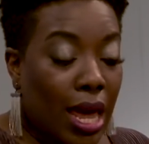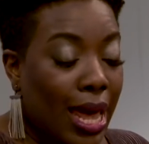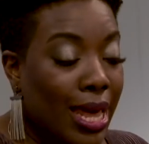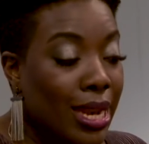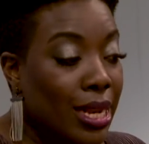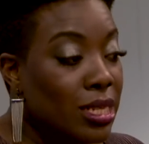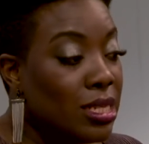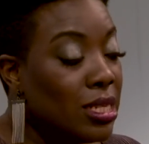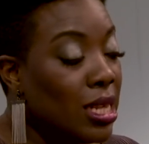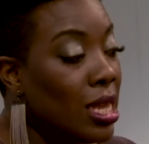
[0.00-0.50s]

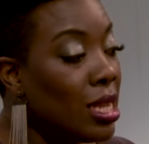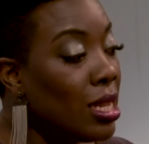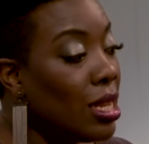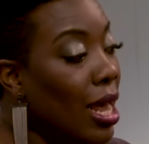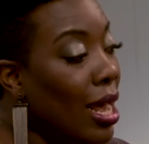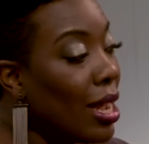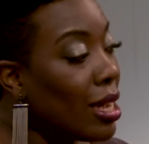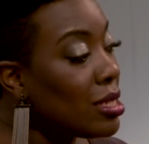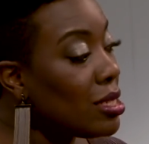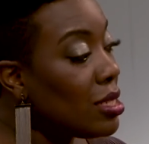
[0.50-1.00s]
And it's in
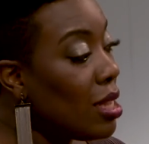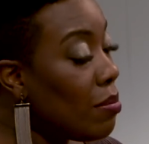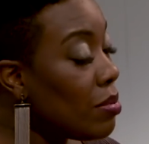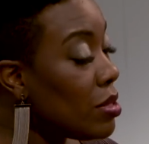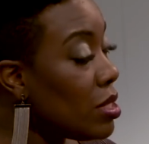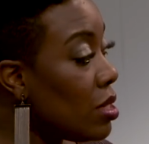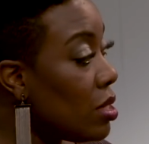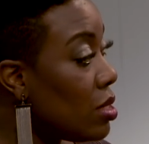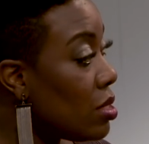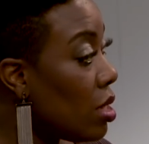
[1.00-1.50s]
the
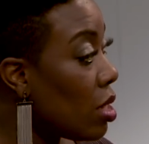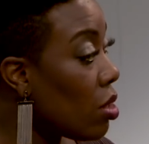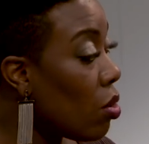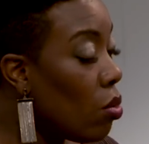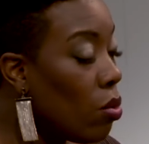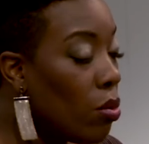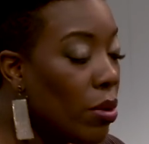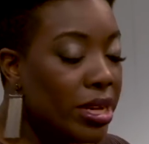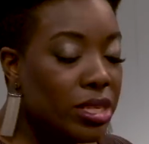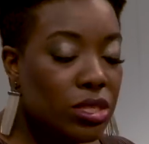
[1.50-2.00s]
acceptance. I
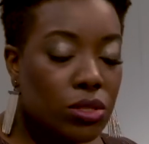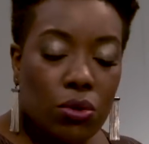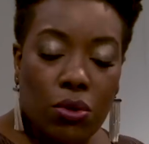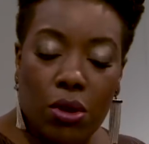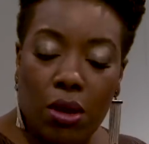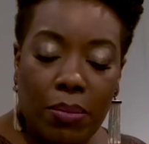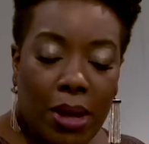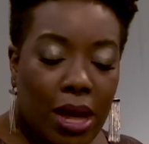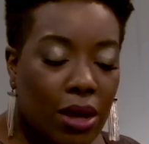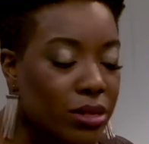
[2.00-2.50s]
always
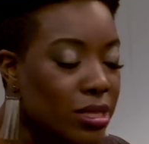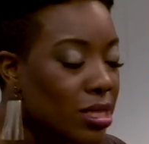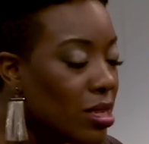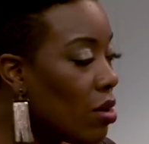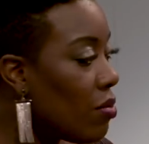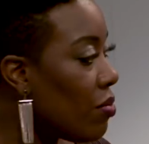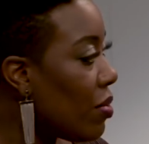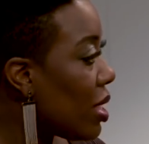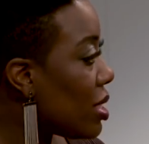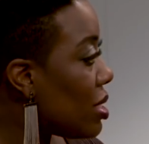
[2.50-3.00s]
talk about
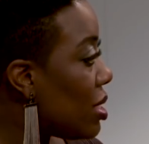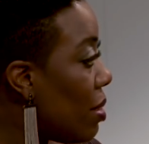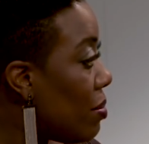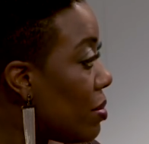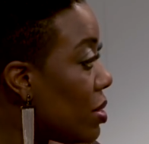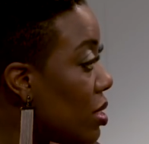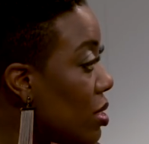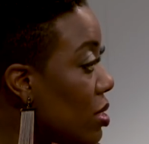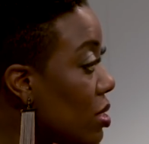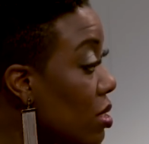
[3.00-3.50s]

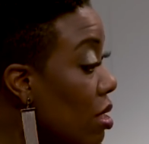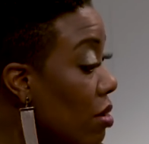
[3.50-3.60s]
self-acceptance.